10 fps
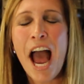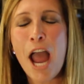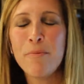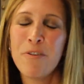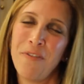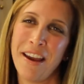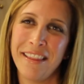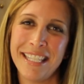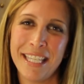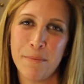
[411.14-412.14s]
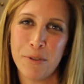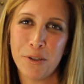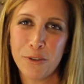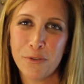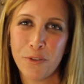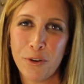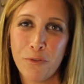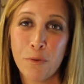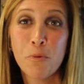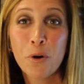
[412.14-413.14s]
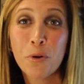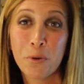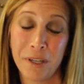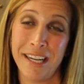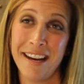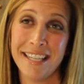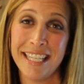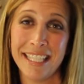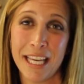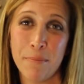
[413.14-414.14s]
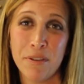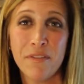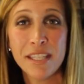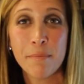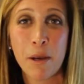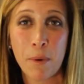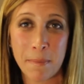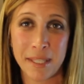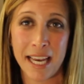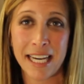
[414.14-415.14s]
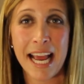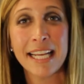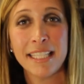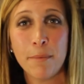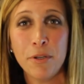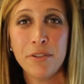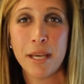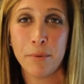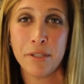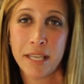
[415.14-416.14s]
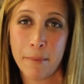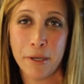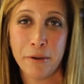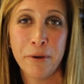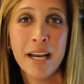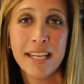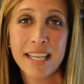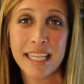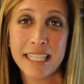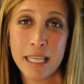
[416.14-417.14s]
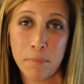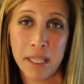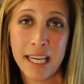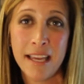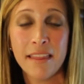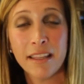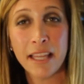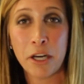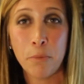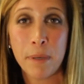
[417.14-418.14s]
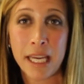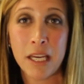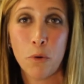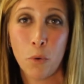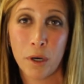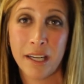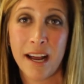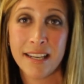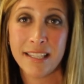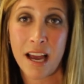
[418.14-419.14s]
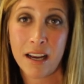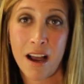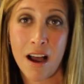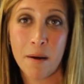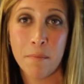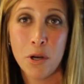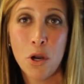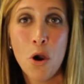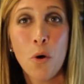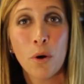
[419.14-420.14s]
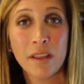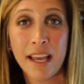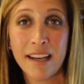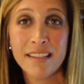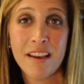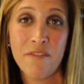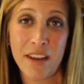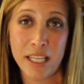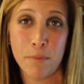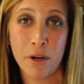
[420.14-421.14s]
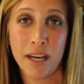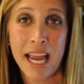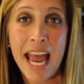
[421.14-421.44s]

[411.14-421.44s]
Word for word: I hope you found these tips useful. For more organizing tips, visit my website at www.simplytheletterborganized.com or like us on Facebook